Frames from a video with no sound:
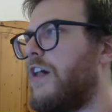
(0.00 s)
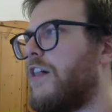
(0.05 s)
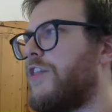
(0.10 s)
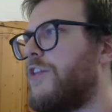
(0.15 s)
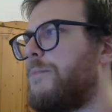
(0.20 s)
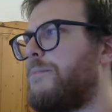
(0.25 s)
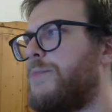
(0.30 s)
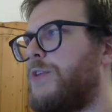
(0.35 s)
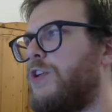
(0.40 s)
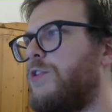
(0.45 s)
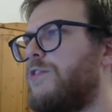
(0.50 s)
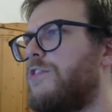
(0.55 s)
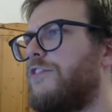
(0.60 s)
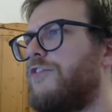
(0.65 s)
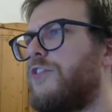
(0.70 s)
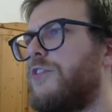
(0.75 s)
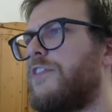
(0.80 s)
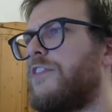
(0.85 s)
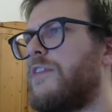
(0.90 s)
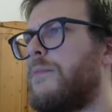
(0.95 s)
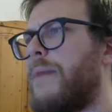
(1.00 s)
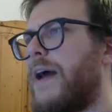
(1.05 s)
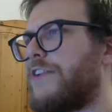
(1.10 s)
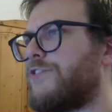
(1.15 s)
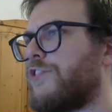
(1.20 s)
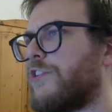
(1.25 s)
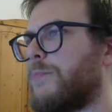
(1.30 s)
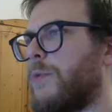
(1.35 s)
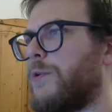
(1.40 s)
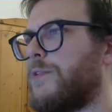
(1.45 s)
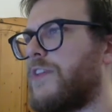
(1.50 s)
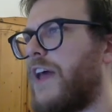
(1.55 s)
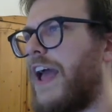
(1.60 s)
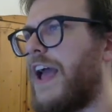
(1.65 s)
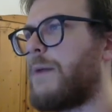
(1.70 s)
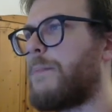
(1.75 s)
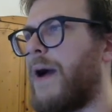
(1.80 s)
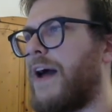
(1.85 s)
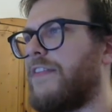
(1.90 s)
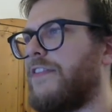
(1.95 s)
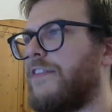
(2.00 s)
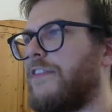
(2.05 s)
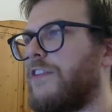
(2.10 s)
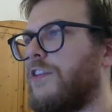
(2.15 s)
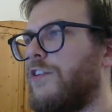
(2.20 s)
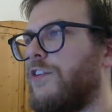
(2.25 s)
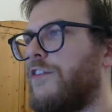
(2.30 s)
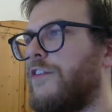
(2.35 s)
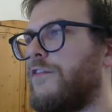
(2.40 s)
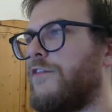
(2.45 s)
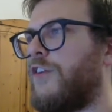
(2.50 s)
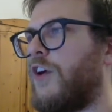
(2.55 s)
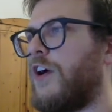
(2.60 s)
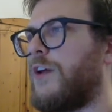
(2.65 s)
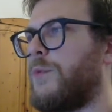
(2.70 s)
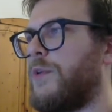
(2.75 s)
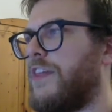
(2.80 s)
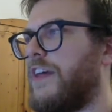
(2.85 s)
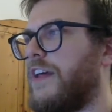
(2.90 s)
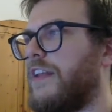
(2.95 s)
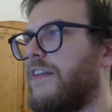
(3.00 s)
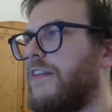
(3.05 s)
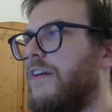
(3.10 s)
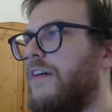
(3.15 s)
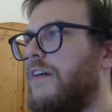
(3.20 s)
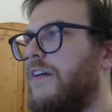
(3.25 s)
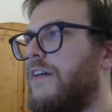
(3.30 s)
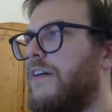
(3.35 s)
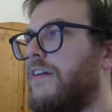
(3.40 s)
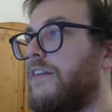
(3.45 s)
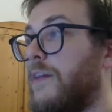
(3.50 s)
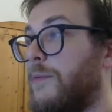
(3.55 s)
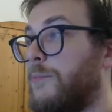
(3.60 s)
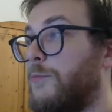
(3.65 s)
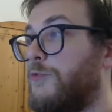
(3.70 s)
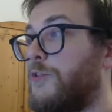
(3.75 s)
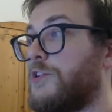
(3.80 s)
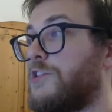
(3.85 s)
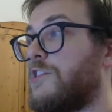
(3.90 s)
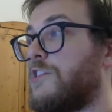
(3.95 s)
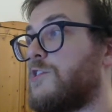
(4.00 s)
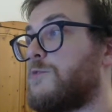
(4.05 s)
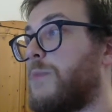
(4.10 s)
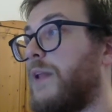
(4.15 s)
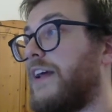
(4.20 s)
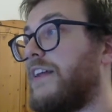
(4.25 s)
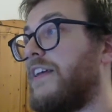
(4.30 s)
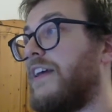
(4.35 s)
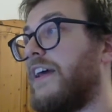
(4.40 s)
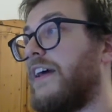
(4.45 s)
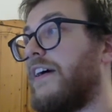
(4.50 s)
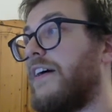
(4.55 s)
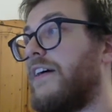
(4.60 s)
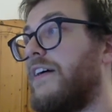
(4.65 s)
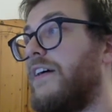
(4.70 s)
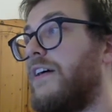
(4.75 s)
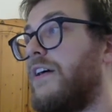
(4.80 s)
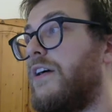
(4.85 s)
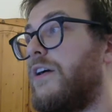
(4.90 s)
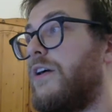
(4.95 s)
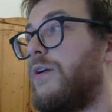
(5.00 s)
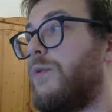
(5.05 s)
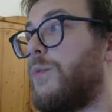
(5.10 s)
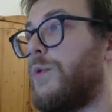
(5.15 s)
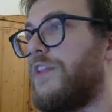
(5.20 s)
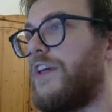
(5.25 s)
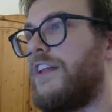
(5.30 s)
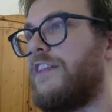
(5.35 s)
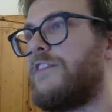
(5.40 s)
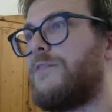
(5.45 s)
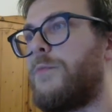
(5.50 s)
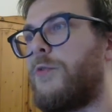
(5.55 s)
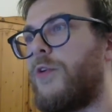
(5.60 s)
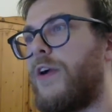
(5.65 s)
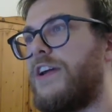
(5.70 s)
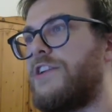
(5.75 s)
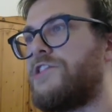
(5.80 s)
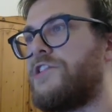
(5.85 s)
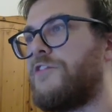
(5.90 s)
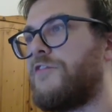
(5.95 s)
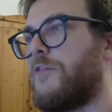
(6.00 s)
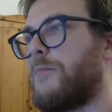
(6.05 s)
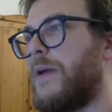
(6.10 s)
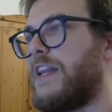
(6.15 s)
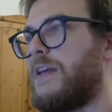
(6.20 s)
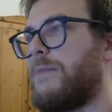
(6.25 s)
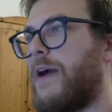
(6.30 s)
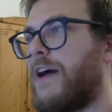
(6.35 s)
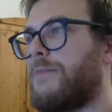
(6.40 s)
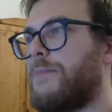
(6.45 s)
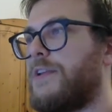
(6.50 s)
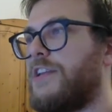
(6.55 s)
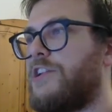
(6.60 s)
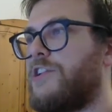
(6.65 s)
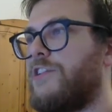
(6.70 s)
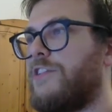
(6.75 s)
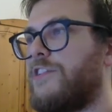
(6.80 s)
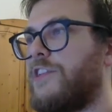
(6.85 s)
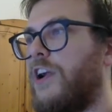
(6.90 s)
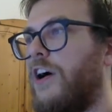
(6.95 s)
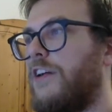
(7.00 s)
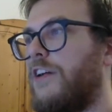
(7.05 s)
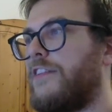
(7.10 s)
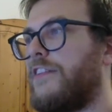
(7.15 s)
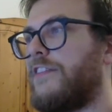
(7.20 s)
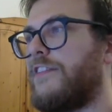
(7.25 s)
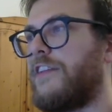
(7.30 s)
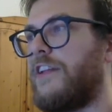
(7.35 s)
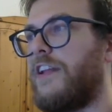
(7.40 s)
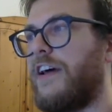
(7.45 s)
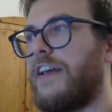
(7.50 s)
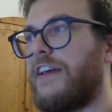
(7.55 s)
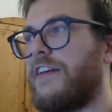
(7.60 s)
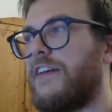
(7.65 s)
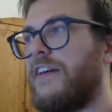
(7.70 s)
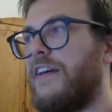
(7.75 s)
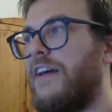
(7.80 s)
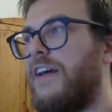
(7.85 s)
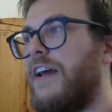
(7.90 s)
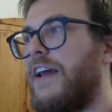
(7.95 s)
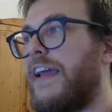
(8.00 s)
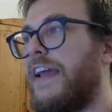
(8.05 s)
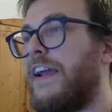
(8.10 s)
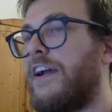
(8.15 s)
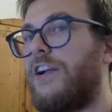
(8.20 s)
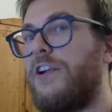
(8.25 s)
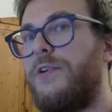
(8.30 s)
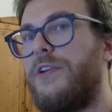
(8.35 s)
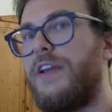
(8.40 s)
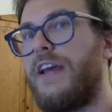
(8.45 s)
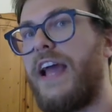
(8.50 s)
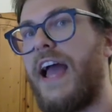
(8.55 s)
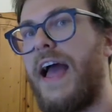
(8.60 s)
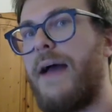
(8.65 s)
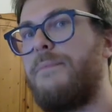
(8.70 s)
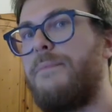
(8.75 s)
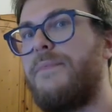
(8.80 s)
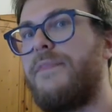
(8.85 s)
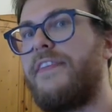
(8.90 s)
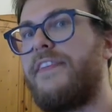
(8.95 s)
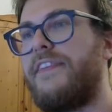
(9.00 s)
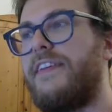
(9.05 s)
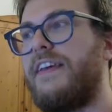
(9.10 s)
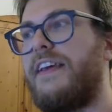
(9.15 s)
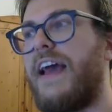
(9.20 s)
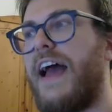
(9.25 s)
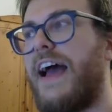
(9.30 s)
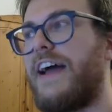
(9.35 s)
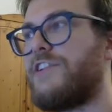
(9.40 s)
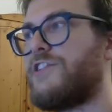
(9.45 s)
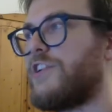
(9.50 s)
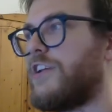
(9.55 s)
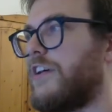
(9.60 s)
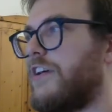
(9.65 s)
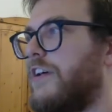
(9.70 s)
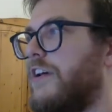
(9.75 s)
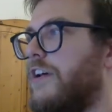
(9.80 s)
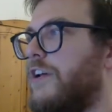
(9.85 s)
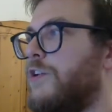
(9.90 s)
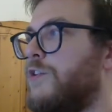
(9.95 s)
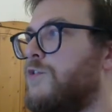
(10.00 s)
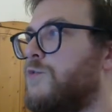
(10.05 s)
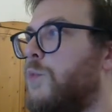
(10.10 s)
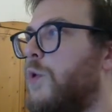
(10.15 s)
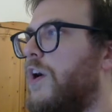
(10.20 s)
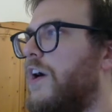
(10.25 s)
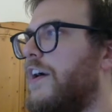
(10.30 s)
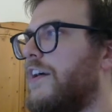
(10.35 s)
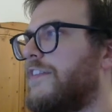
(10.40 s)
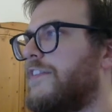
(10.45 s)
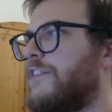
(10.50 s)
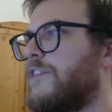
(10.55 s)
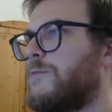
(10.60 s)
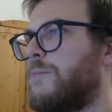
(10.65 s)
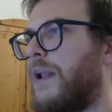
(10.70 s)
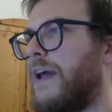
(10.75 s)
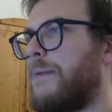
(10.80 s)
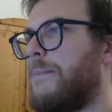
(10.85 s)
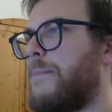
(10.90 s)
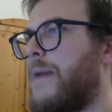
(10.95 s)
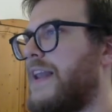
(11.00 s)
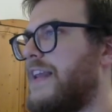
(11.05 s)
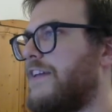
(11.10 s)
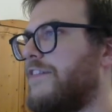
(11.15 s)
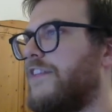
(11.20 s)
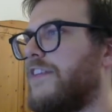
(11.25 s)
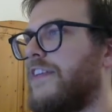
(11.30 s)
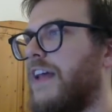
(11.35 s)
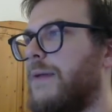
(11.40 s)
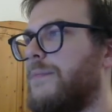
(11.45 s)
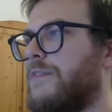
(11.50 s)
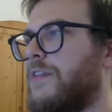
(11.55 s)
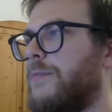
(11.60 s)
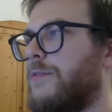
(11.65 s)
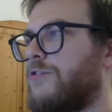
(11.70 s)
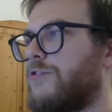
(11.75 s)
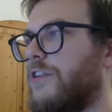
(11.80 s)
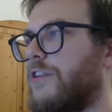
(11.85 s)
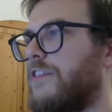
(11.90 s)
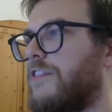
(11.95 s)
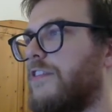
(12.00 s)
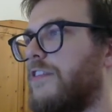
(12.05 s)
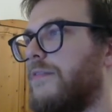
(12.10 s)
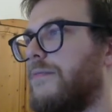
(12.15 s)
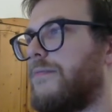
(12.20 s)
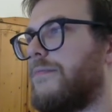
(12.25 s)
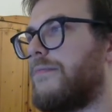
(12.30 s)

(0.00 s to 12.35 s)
The beautiful symmetric mosaic patterns that you can find within, some of which are displayed here, were the inspiration for many mathematicians and artists alike, including M.C. Escher, whose works display many of the same symmetries.